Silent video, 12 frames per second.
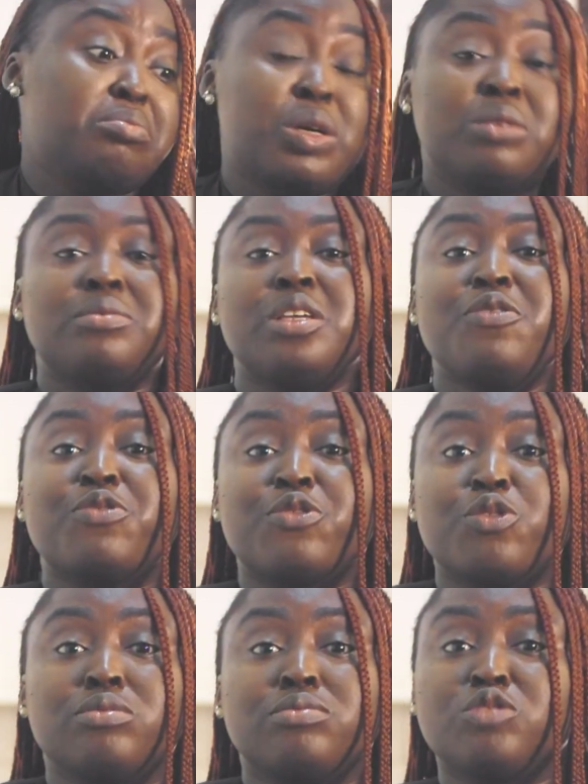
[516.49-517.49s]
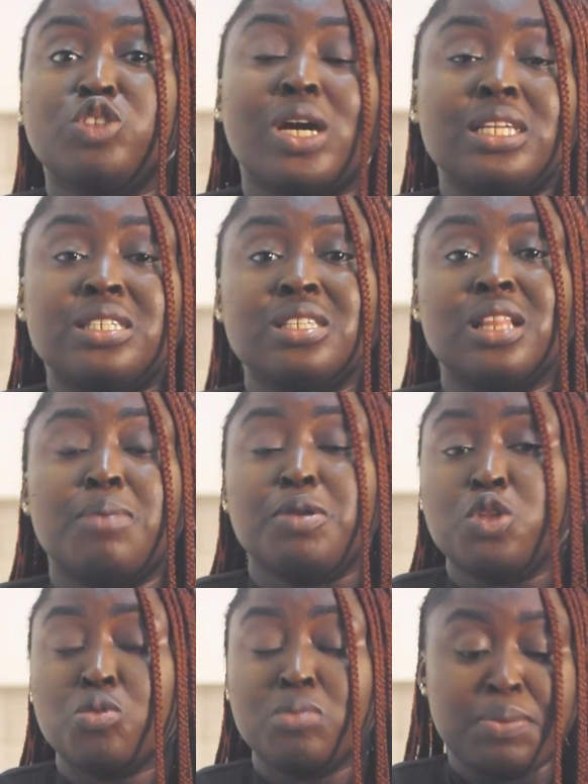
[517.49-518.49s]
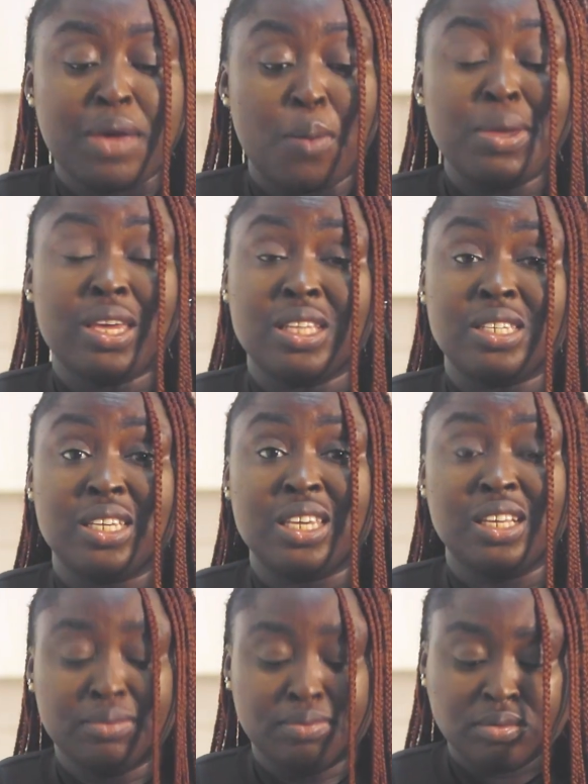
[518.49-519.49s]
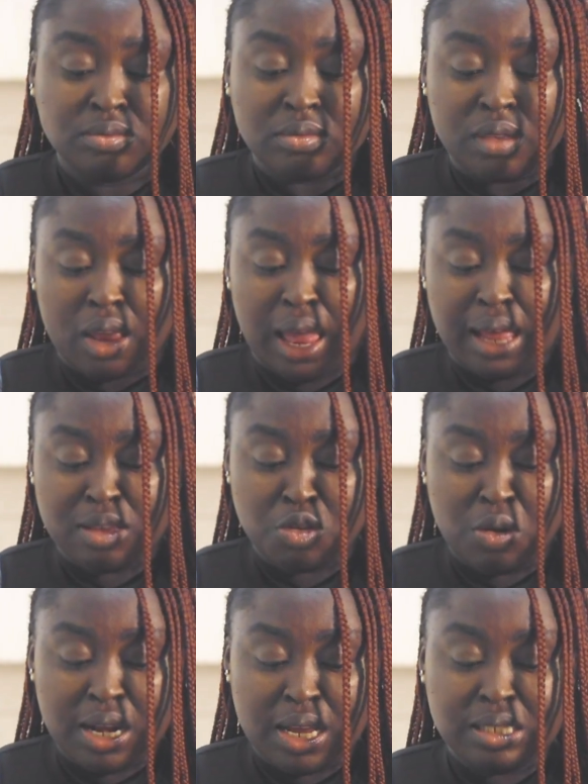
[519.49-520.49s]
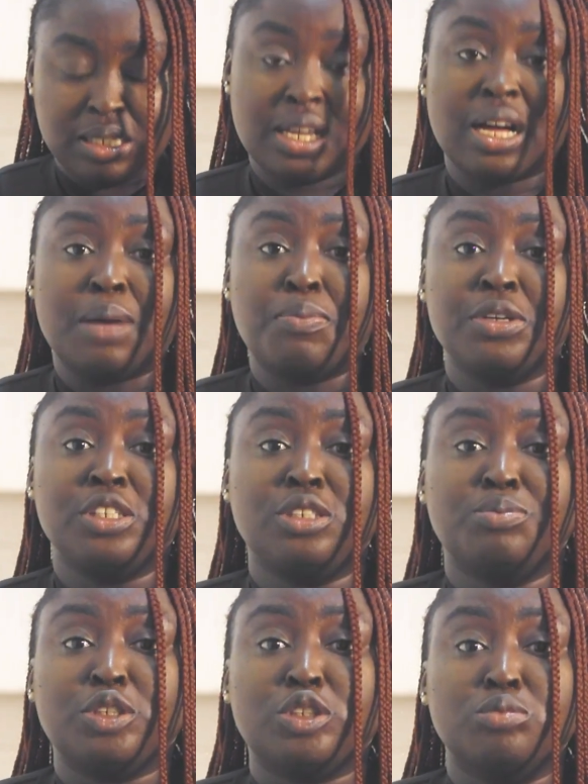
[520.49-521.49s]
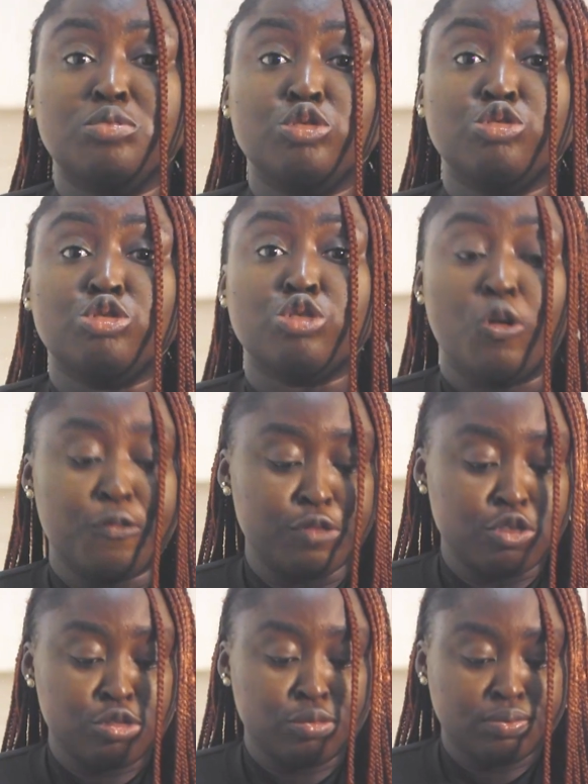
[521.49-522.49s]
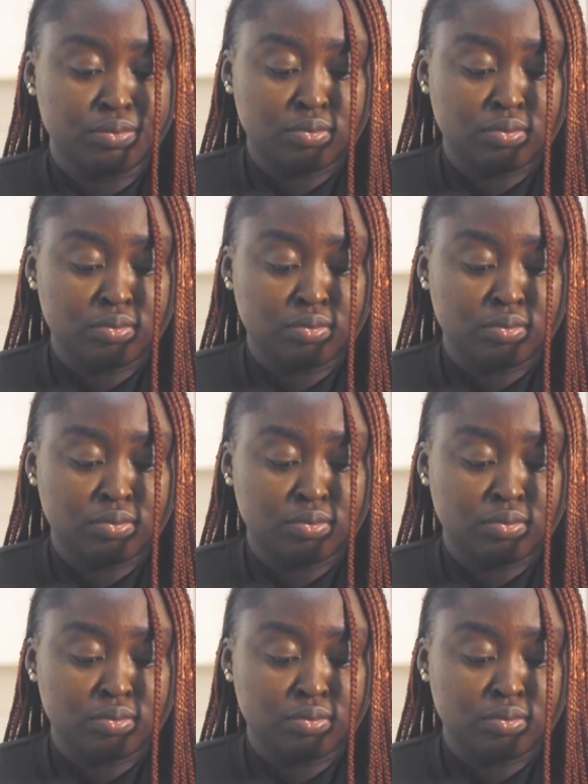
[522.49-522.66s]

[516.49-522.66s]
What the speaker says: But if you tried it, let me know. Maybe I'll make it again and not let the cabbage become too soft.